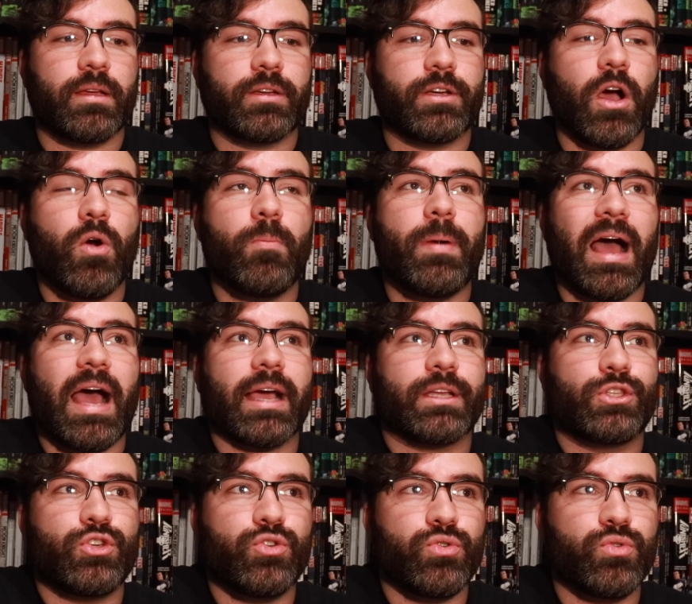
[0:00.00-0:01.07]
go back
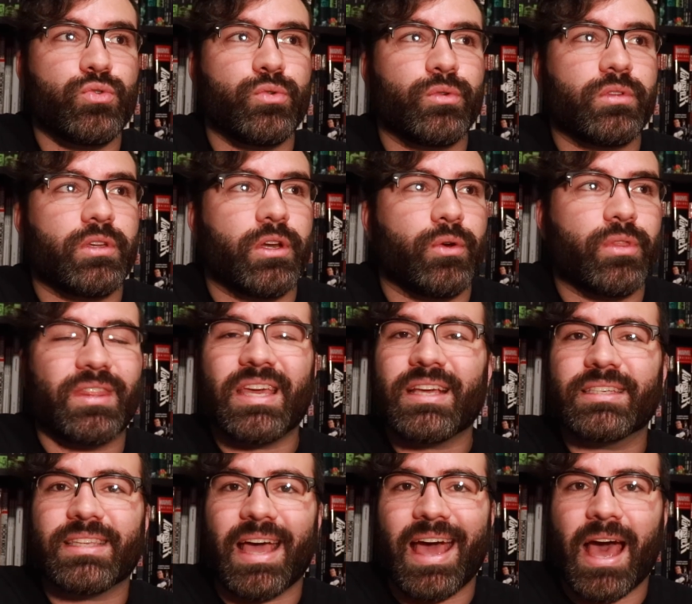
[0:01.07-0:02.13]
to, you know,
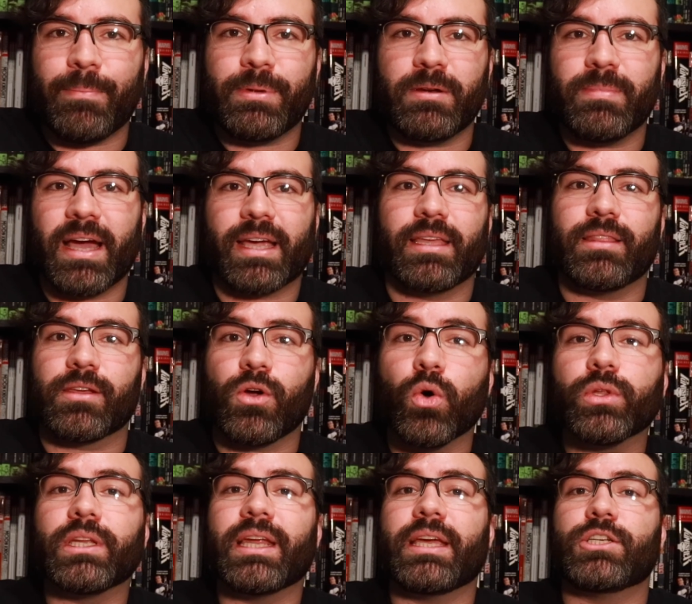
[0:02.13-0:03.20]
things that happened back in the
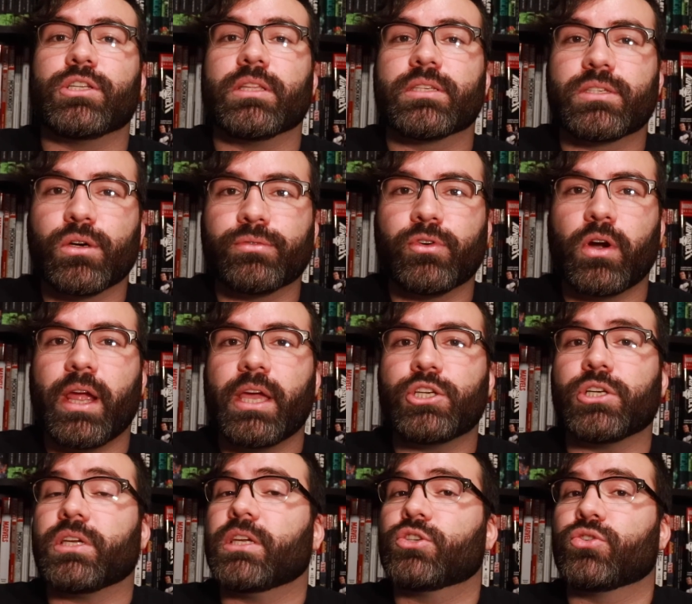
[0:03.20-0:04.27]
Golden Age and the Silver Age,
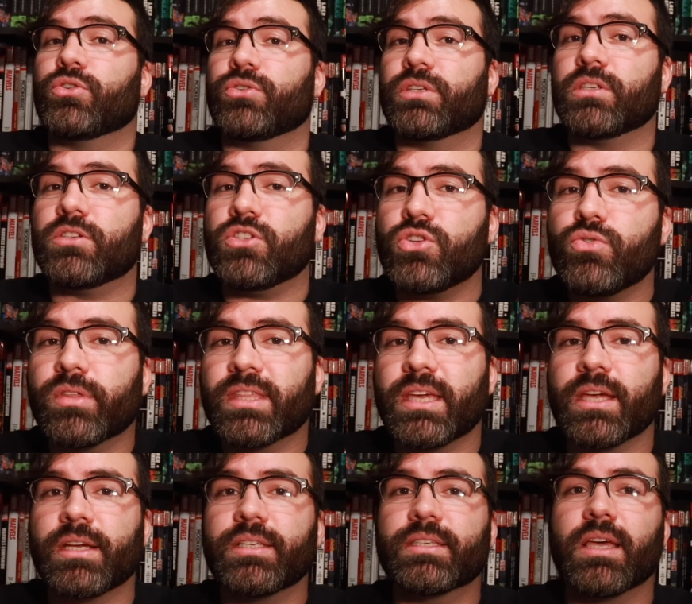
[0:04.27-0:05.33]
and he introduces new
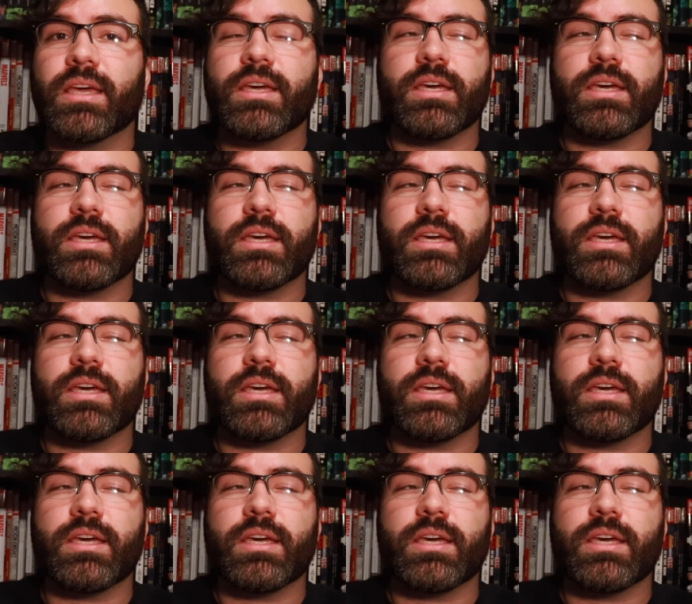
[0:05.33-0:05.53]
things,